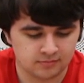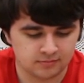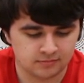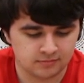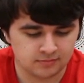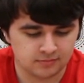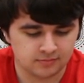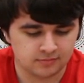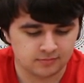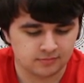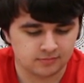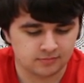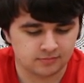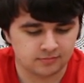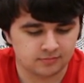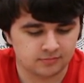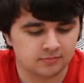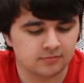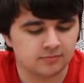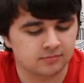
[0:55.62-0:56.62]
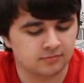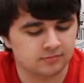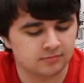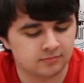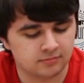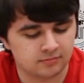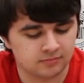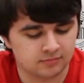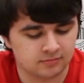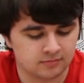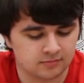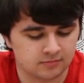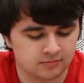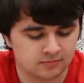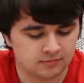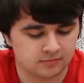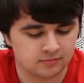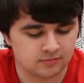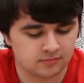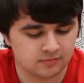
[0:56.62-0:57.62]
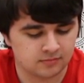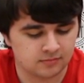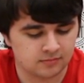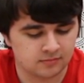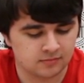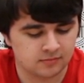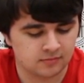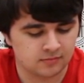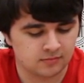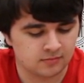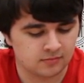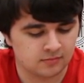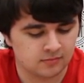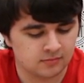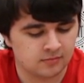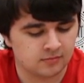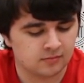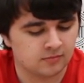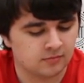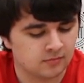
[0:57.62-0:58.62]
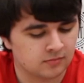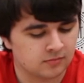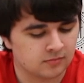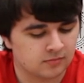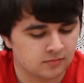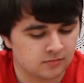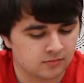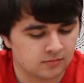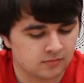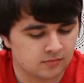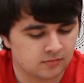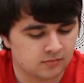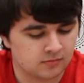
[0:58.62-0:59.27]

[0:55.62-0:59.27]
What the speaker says: (not speaking)